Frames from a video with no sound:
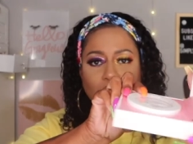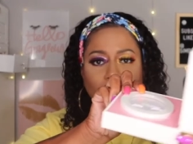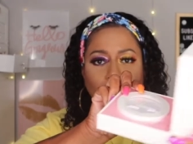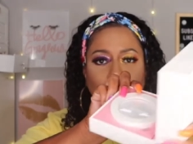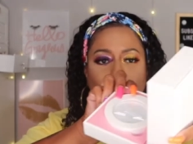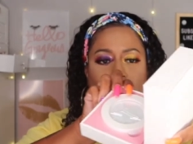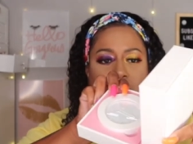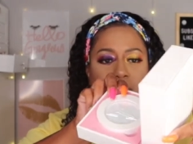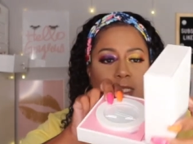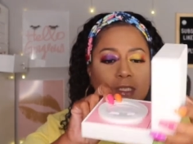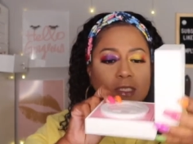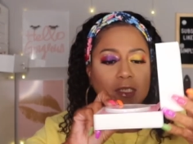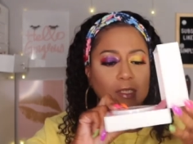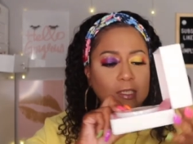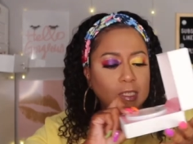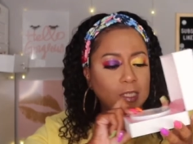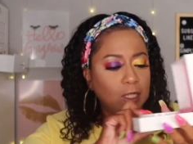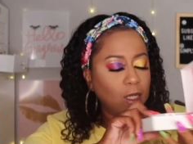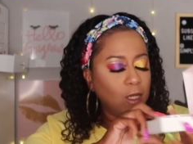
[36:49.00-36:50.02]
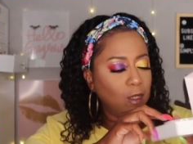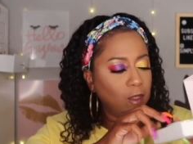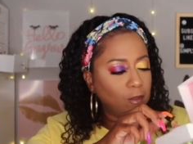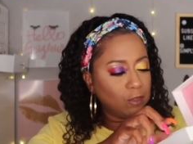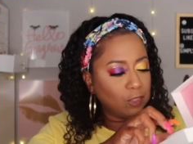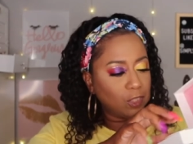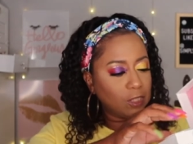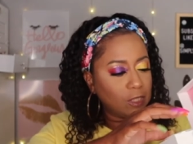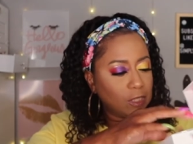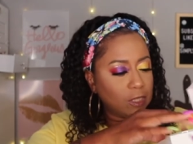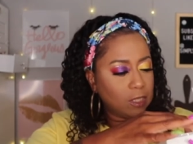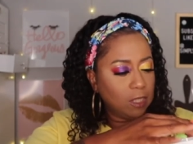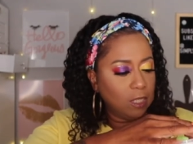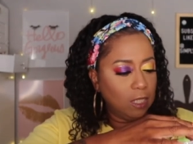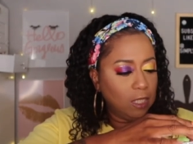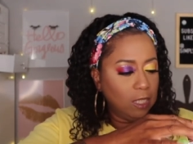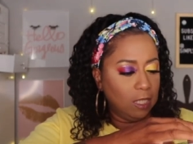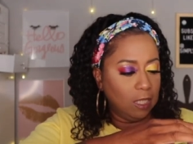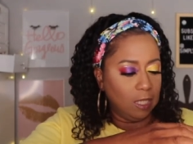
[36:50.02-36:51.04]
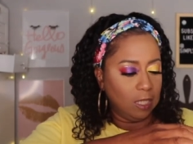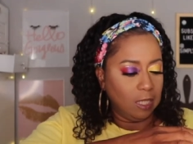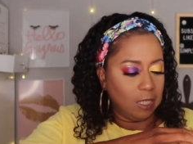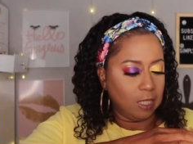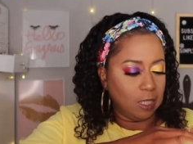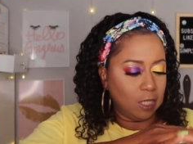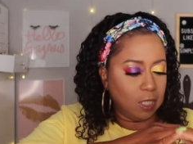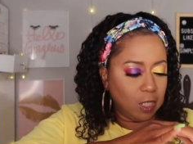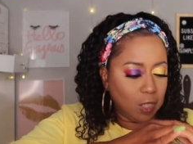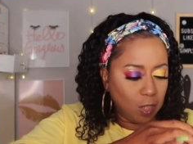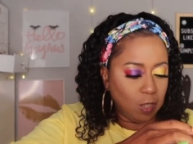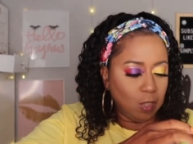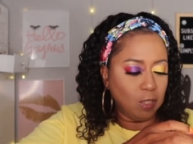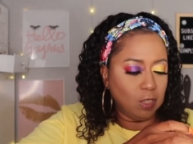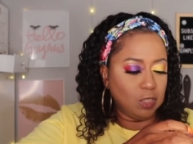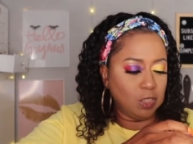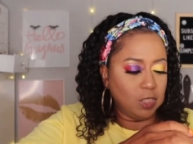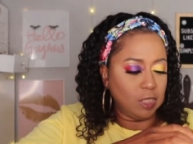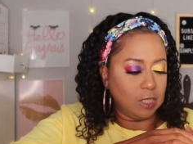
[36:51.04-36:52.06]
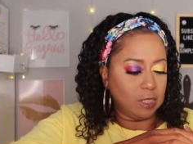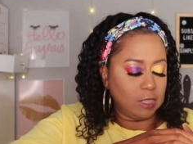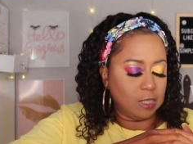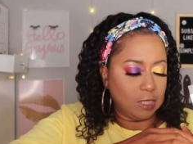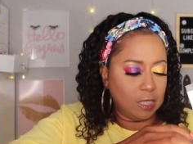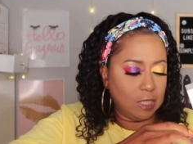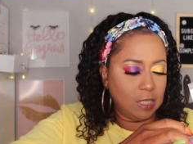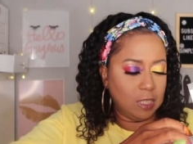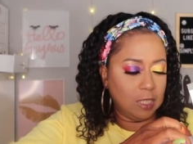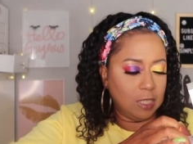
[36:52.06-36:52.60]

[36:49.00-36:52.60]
throw away. This is gorgeous. Gorgeous.